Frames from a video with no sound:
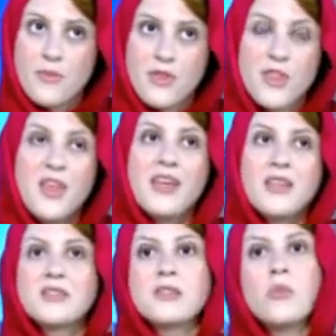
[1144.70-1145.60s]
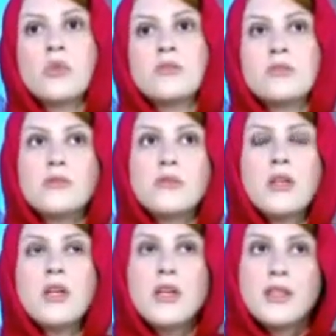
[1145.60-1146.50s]
thing is, someone
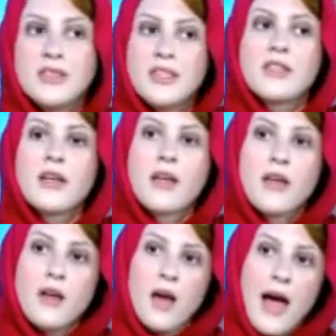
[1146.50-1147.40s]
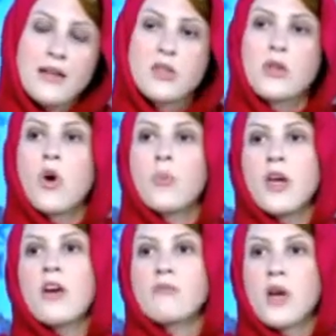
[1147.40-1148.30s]
did handle a
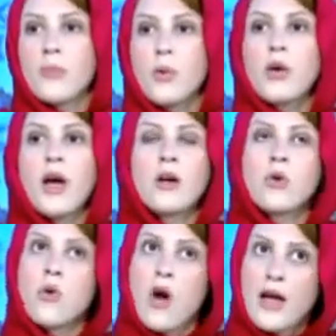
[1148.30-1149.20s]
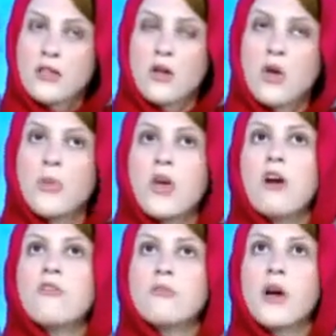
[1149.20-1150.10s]
copy of my book or handle a copy
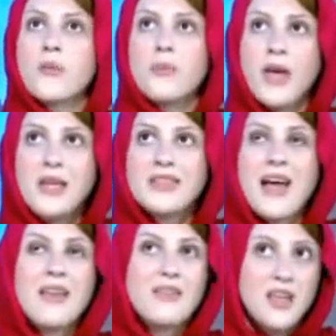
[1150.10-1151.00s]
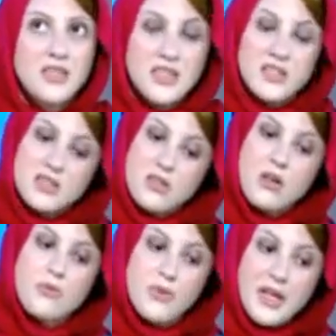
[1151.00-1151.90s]
of my piece, and they did
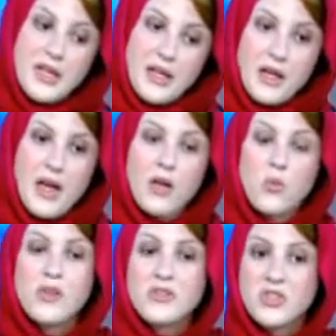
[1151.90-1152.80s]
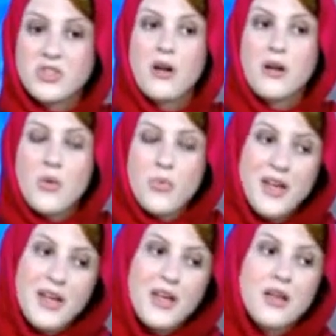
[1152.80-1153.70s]
start reading. And once you started
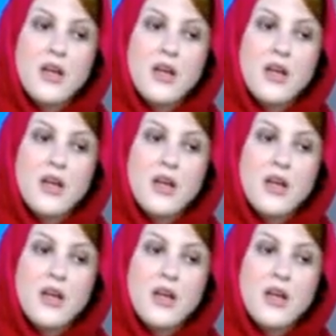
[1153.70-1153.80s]
reading,